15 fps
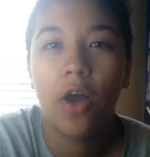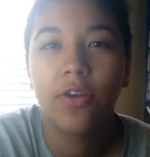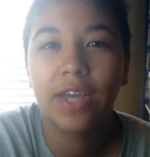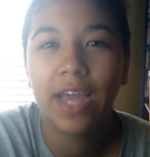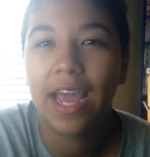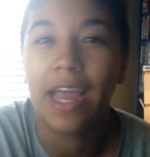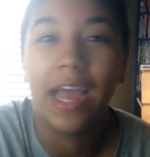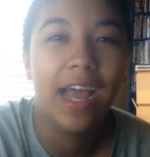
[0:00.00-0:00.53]

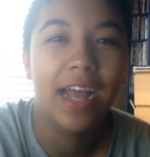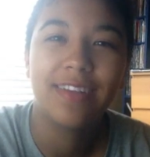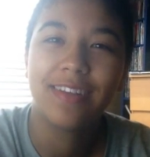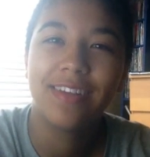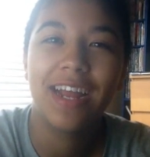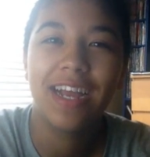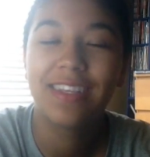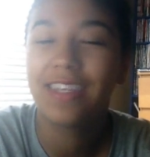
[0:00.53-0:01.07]
Okay, it's the
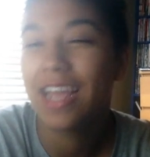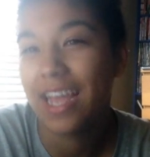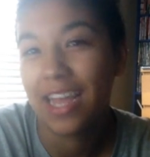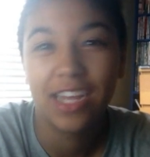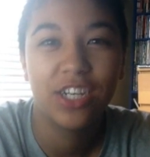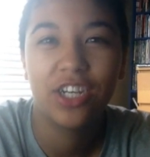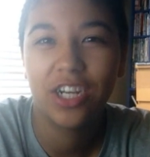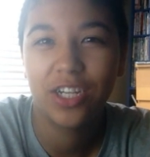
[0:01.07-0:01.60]
next day.
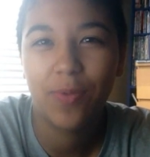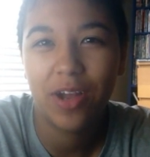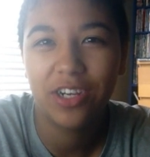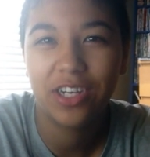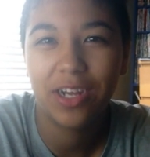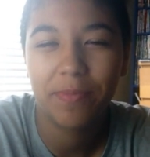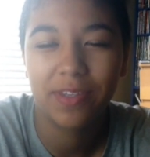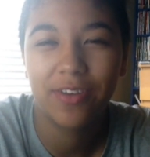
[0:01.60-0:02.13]
Just
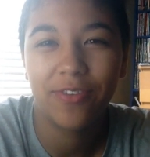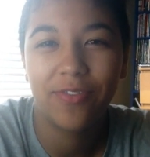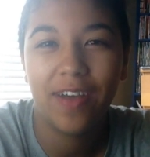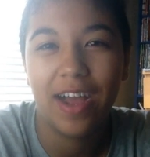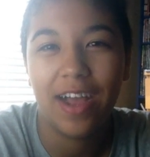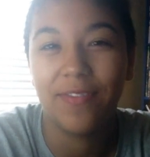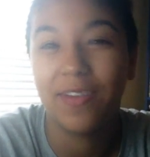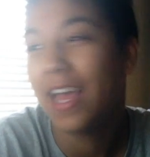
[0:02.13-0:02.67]
watched episode
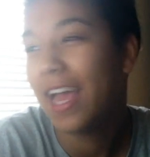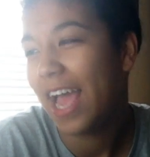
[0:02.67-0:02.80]
5,